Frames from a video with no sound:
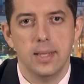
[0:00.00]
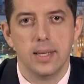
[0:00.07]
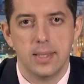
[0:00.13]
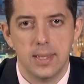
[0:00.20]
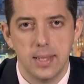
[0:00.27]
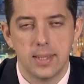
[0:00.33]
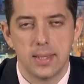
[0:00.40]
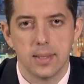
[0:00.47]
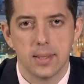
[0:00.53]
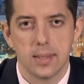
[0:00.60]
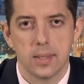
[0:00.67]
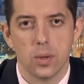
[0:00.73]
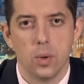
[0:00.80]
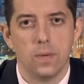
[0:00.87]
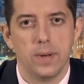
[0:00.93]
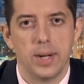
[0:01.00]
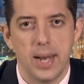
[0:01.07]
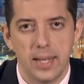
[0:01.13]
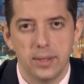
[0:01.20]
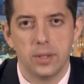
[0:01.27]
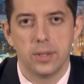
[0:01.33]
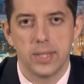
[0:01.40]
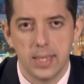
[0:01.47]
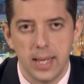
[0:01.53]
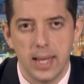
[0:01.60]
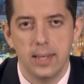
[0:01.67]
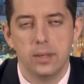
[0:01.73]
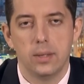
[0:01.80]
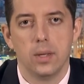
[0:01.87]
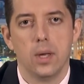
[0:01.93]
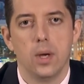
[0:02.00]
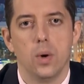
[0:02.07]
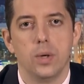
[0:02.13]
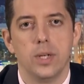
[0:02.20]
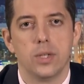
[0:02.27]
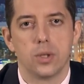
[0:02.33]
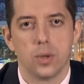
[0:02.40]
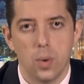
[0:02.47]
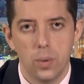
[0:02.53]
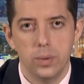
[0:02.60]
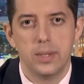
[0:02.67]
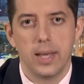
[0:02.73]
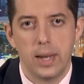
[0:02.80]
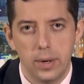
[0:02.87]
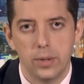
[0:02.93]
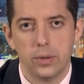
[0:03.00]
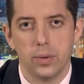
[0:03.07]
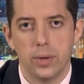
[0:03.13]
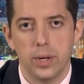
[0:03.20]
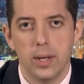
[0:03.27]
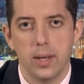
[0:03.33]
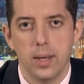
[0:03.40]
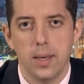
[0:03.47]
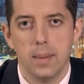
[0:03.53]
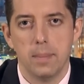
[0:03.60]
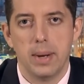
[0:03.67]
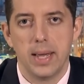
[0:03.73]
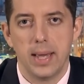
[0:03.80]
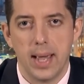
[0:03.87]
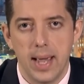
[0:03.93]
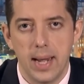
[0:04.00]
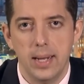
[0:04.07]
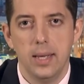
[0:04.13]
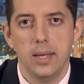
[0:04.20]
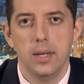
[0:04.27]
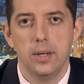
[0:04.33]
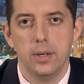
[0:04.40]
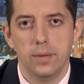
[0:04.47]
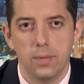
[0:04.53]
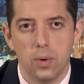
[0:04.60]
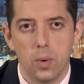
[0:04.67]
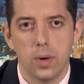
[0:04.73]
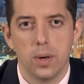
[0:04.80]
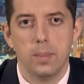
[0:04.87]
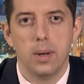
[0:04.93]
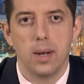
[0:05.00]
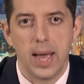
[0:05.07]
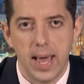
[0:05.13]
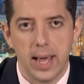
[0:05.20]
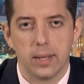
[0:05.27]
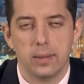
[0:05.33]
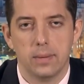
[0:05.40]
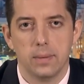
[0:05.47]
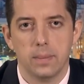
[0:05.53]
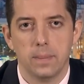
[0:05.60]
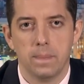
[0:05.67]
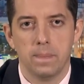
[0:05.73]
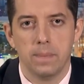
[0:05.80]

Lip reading: the existence of another state on its own territory by any irrevocable act.